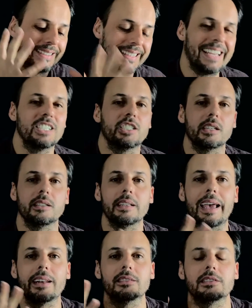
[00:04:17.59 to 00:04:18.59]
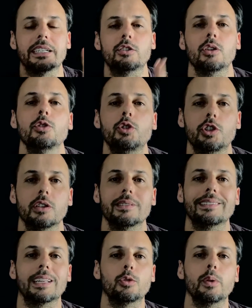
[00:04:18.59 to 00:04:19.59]
tension and resolution
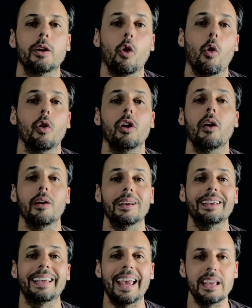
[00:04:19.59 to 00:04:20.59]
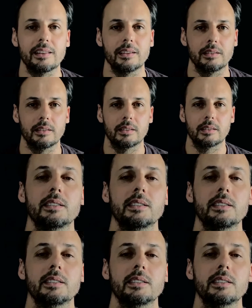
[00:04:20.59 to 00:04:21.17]
that we call a cadence.